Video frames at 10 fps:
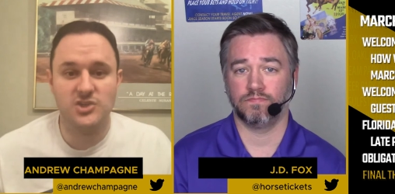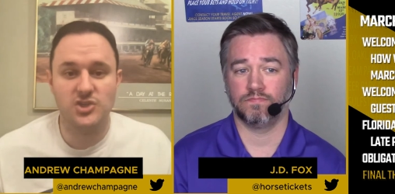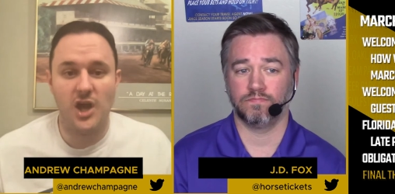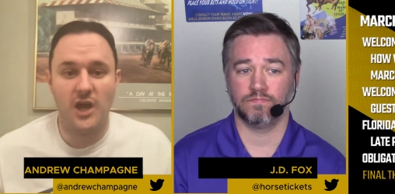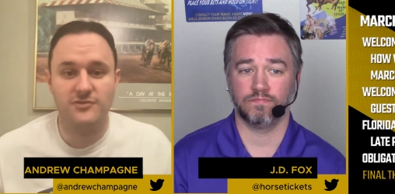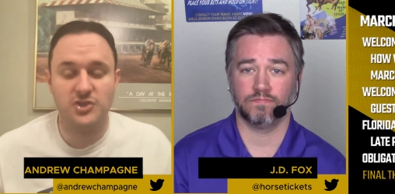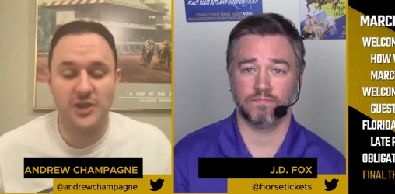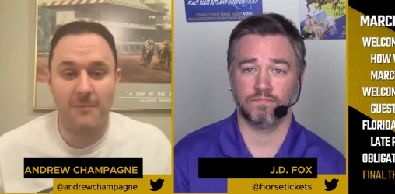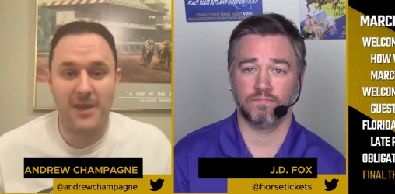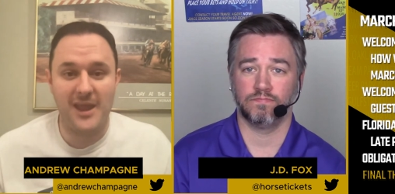Speaker 1: edition of
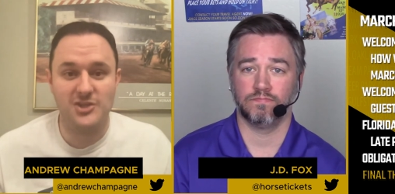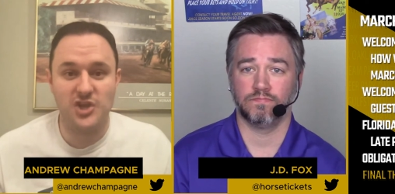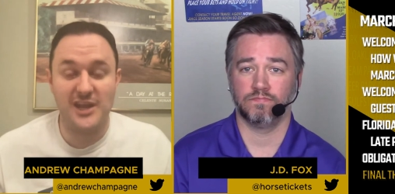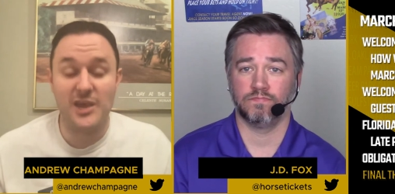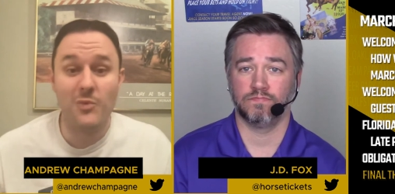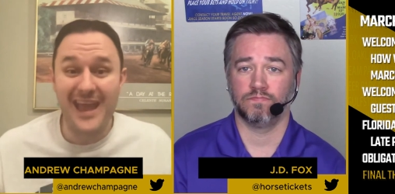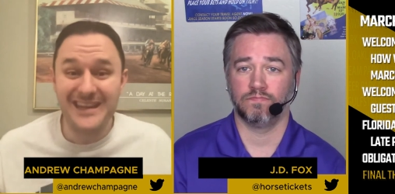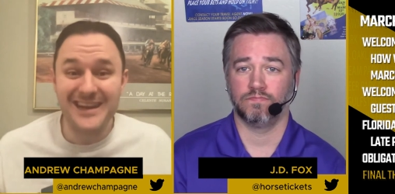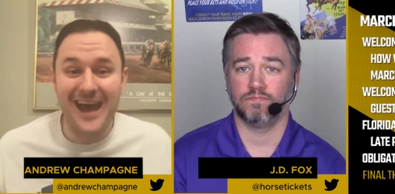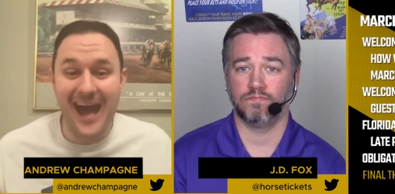Champagne and JD. We
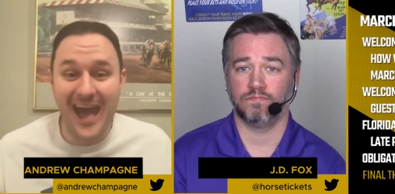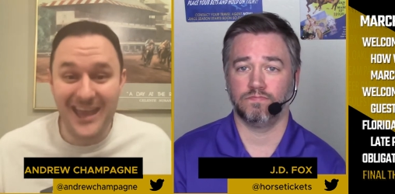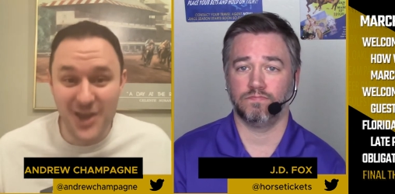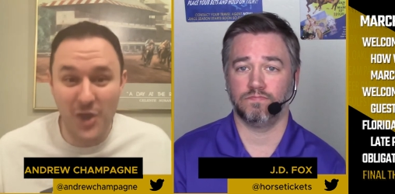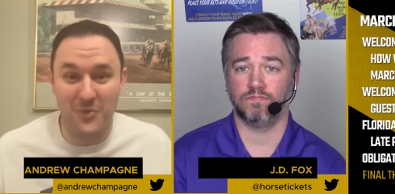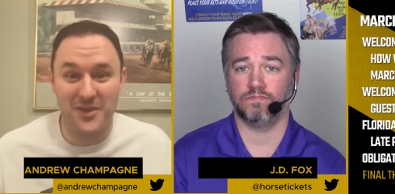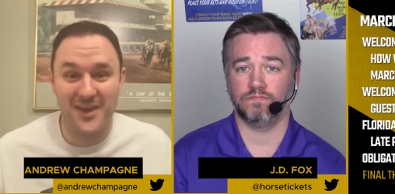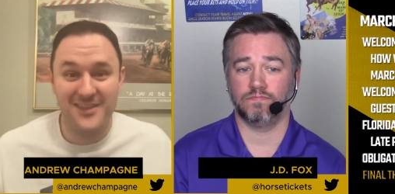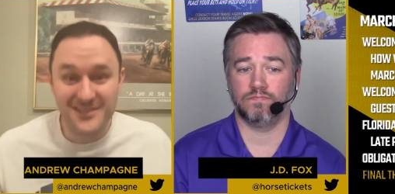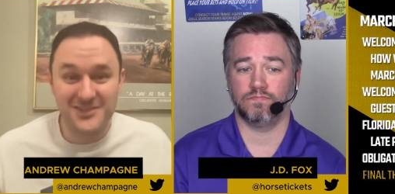end on a high note.
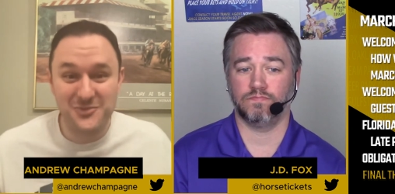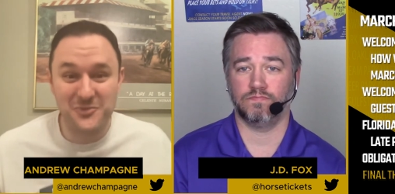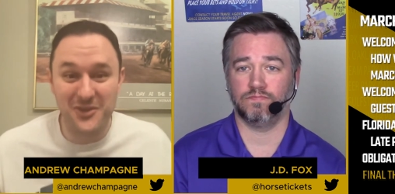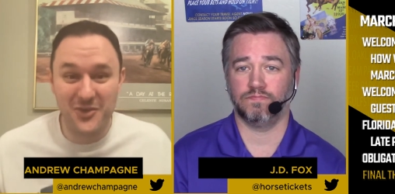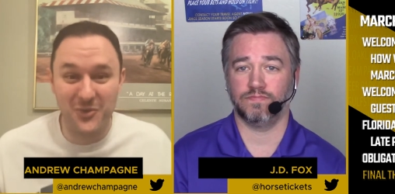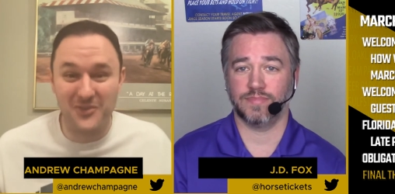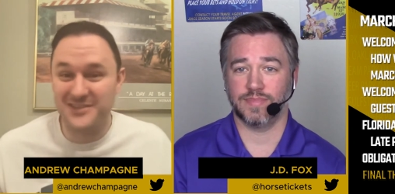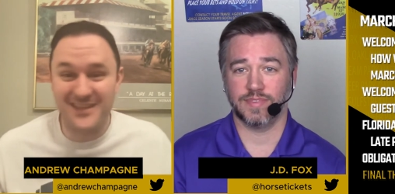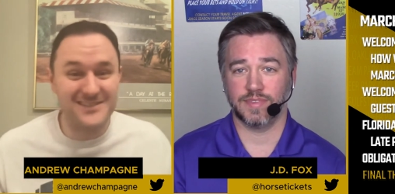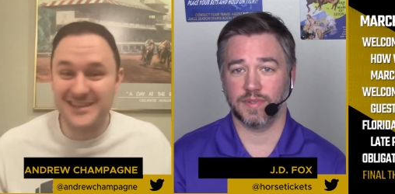This is really cool.
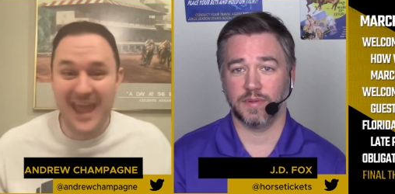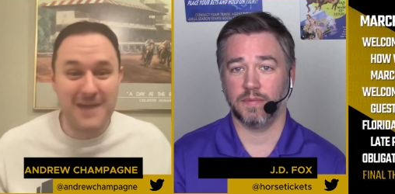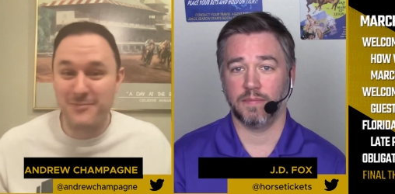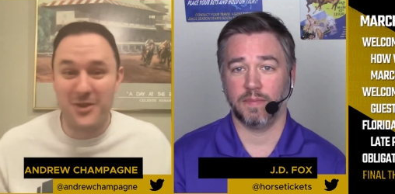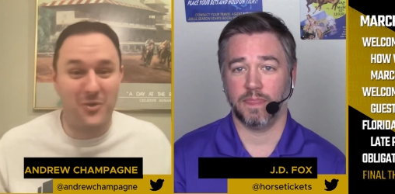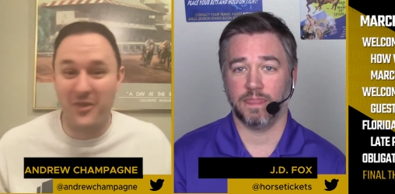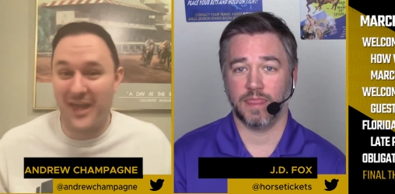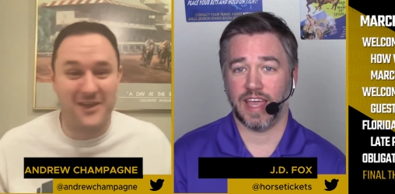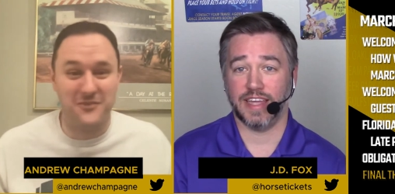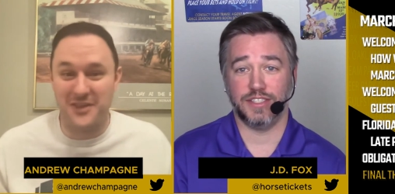This doesn't happen
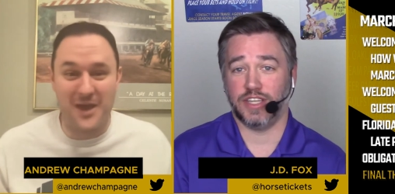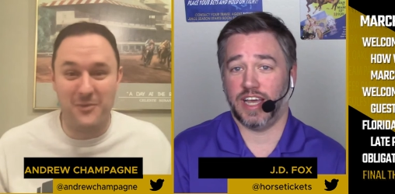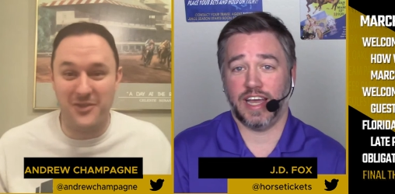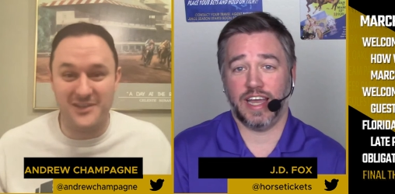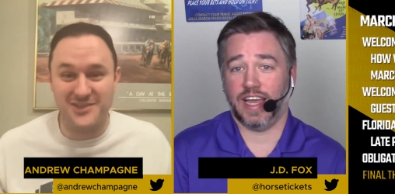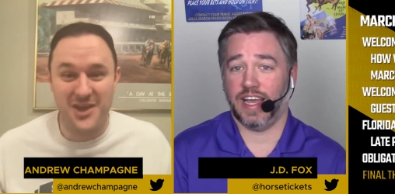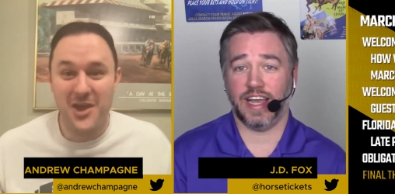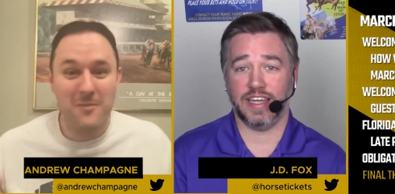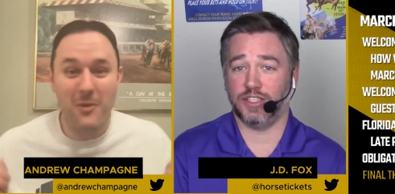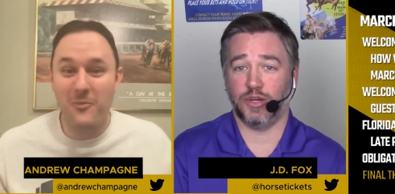all heck of a lot with I, us.
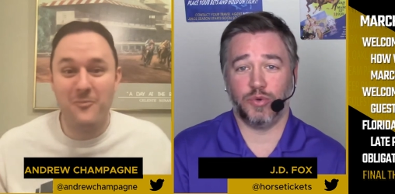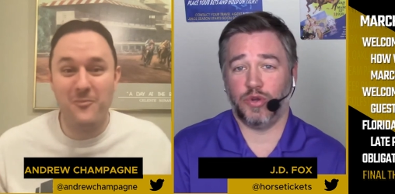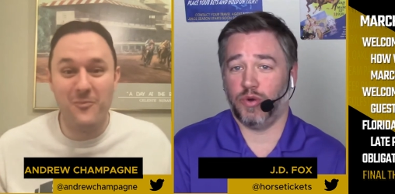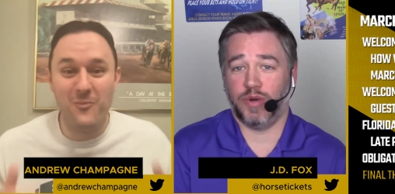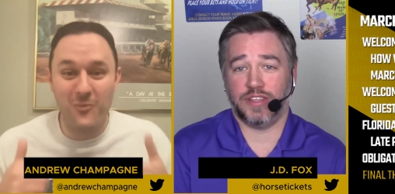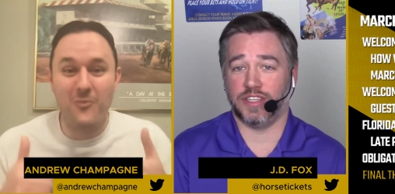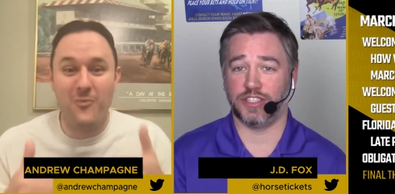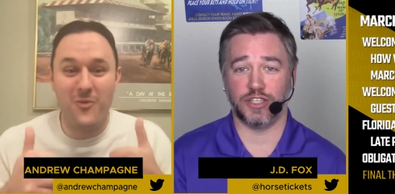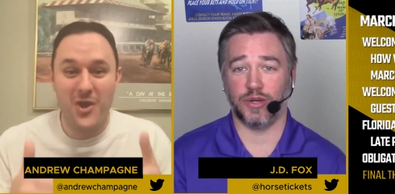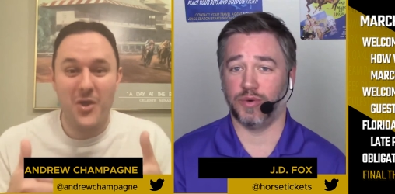
Speaker 2: I don't but know what this
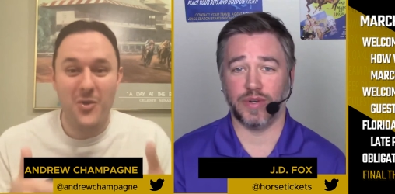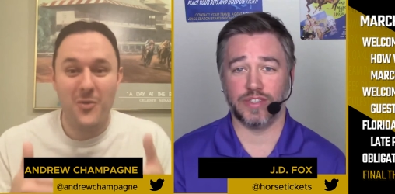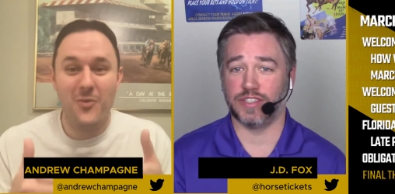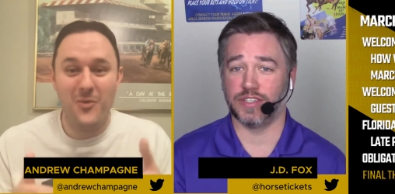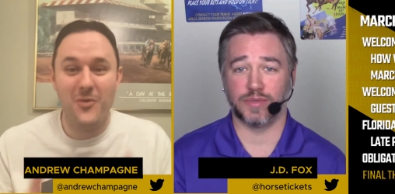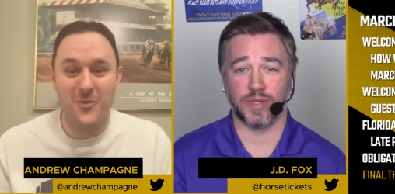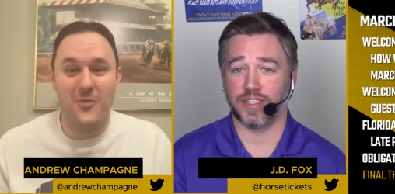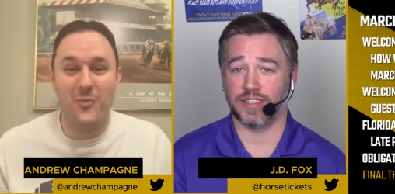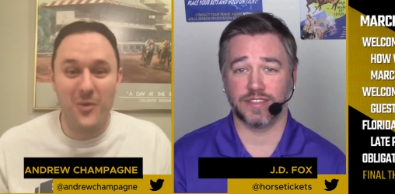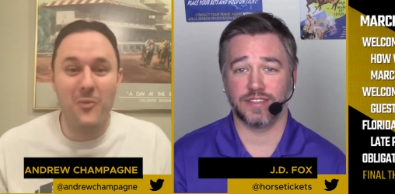show was this
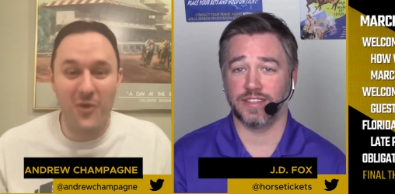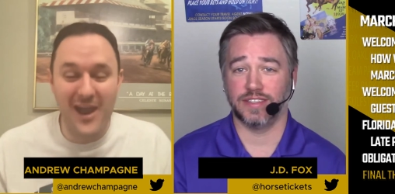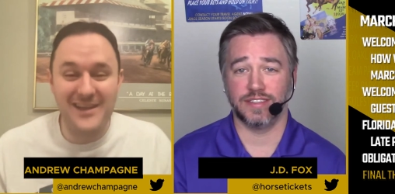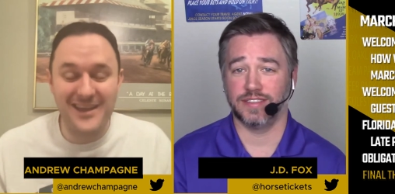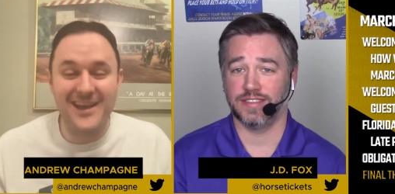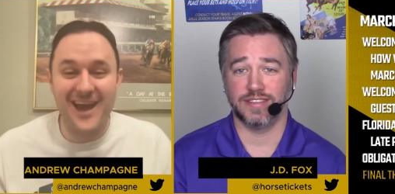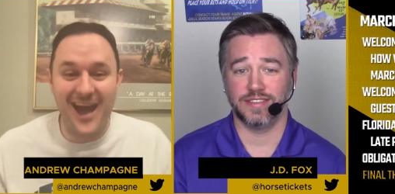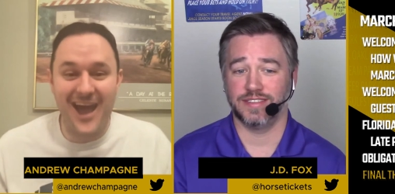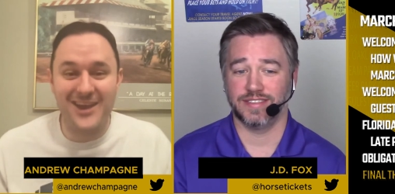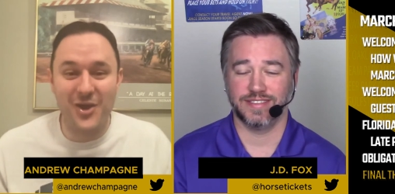week.
Speaker 1: We're ending on
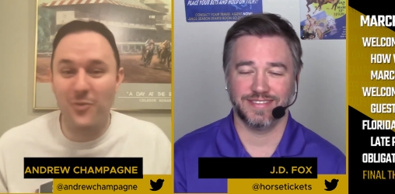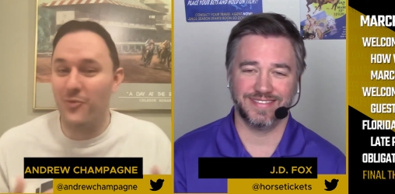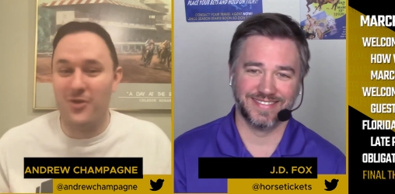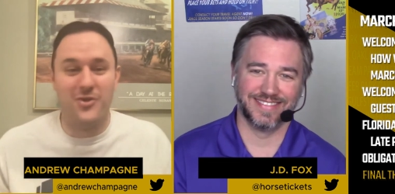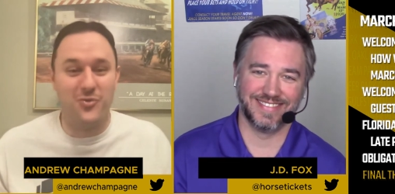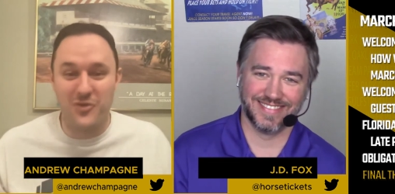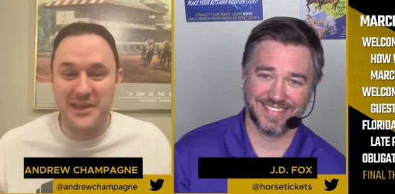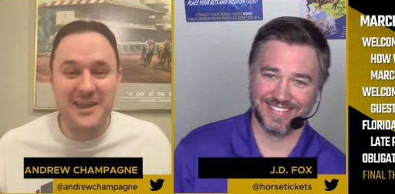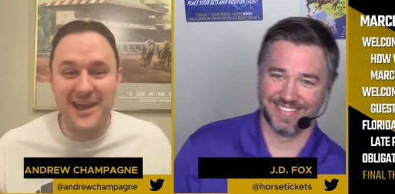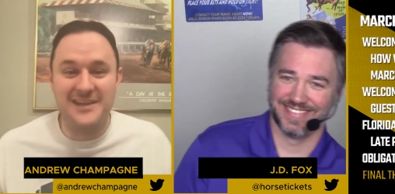a high note. We're
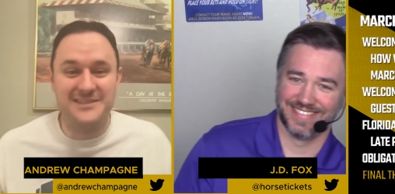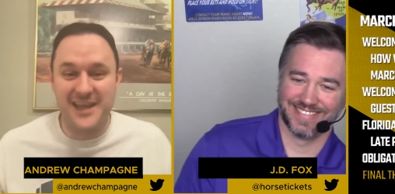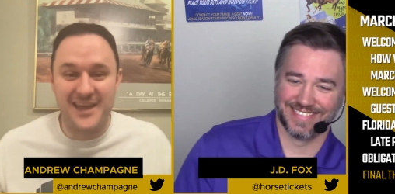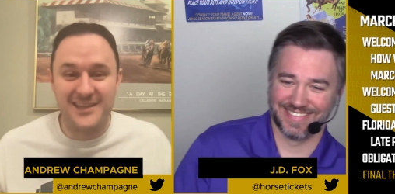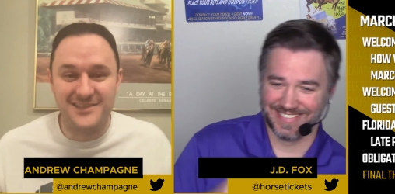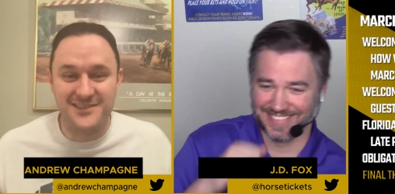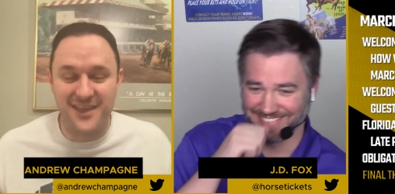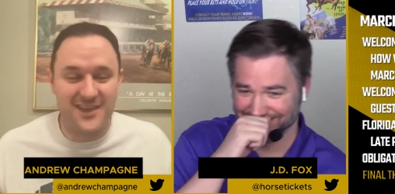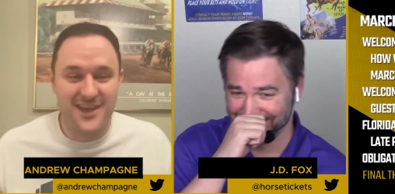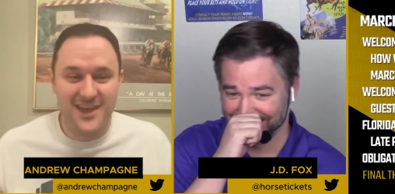agreeing on
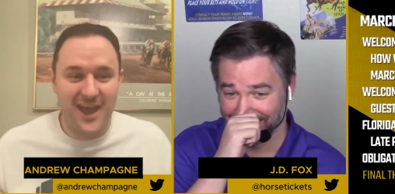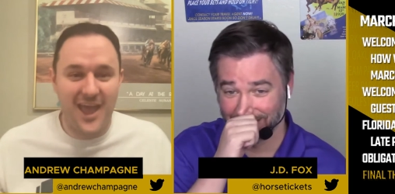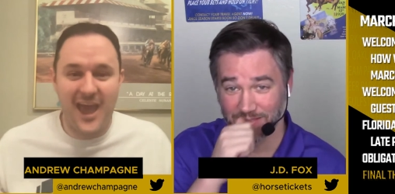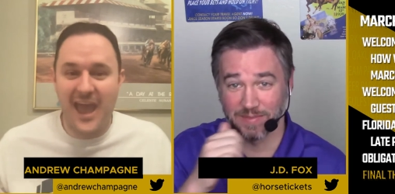tickets. Like I, I